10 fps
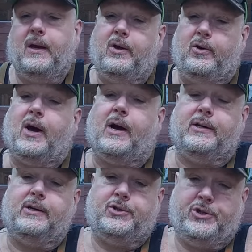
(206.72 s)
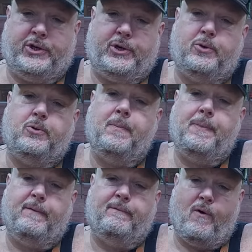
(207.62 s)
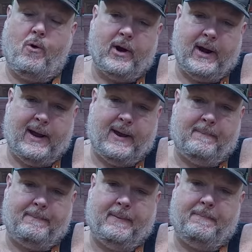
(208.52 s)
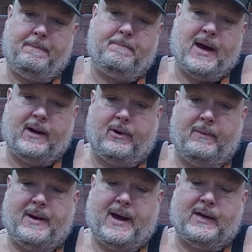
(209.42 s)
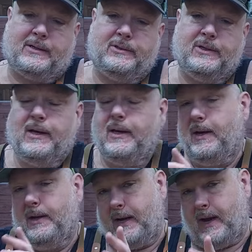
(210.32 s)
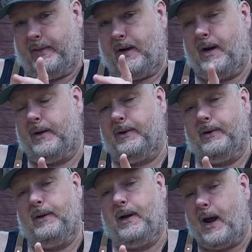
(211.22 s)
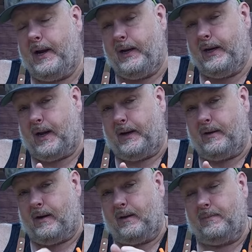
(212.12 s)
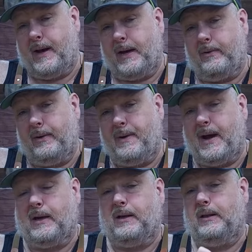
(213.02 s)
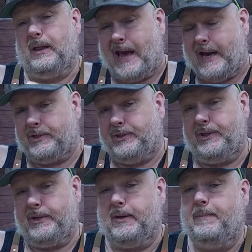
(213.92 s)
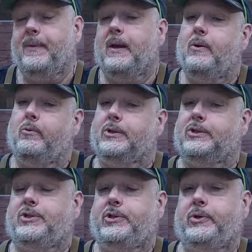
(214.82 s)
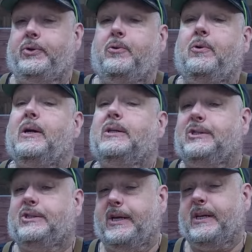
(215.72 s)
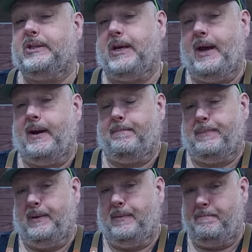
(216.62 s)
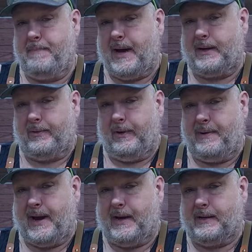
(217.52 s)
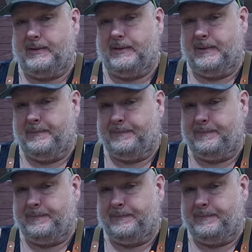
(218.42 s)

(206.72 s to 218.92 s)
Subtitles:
You got 2 4 amp battery packs. Now the $199 battery pack last year was 2 6 amp battery packs.